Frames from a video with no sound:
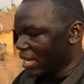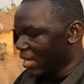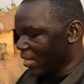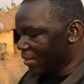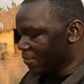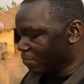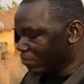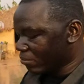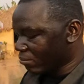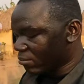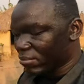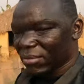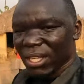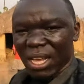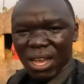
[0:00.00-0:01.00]
the
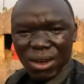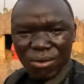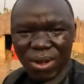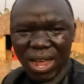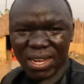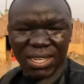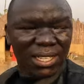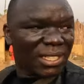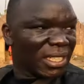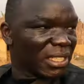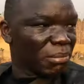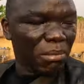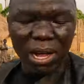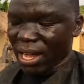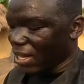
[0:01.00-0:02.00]
riding
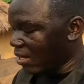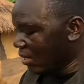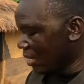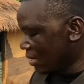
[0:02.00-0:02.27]
this bike.